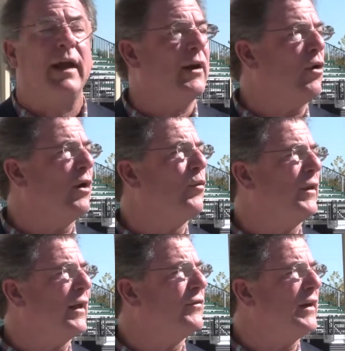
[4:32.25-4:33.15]
and all
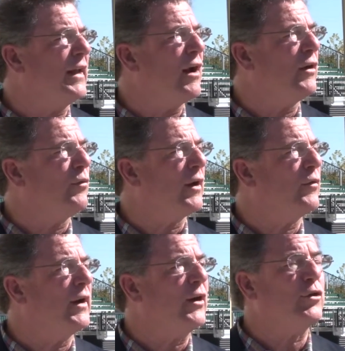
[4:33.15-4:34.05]
with Lexington County
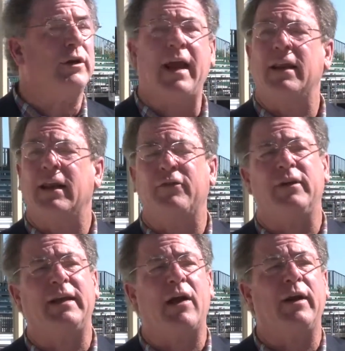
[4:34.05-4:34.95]
Recreation and
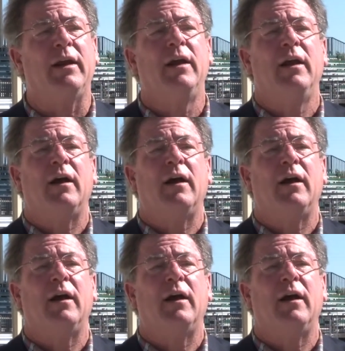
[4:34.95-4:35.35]
Lexington County,